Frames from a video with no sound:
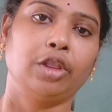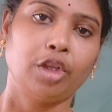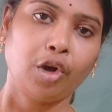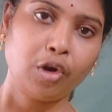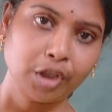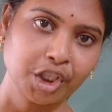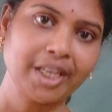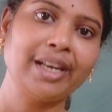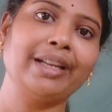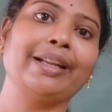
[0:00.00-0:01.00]
The
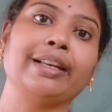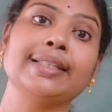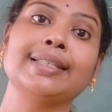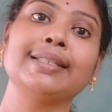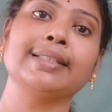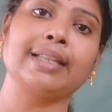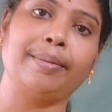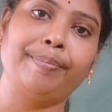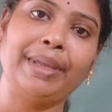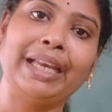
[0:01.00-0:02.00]
oceanic crust is
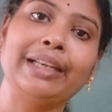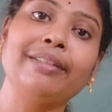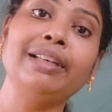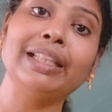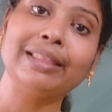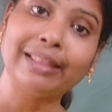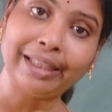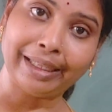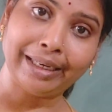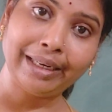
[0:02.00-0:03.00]
comparatively
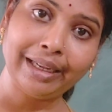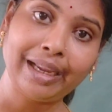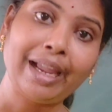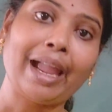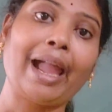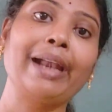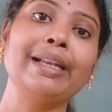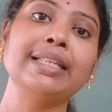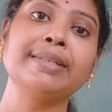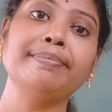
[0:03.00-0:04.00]
thin
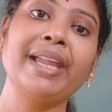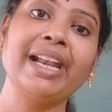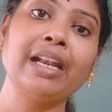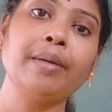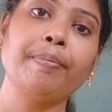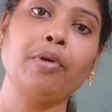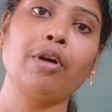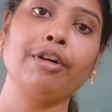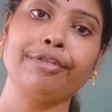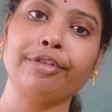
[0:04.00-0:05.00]
and is made up
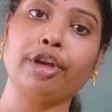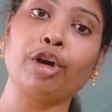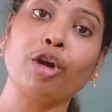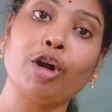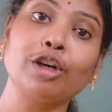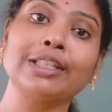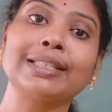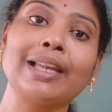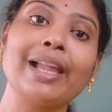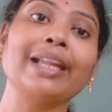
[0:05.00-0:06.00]
of
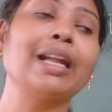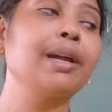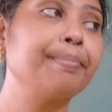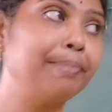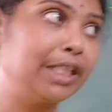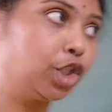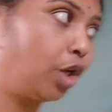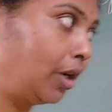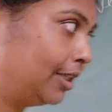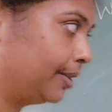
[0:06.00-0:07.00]
rocks like
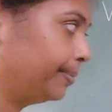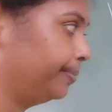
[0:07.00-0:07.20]
basalt.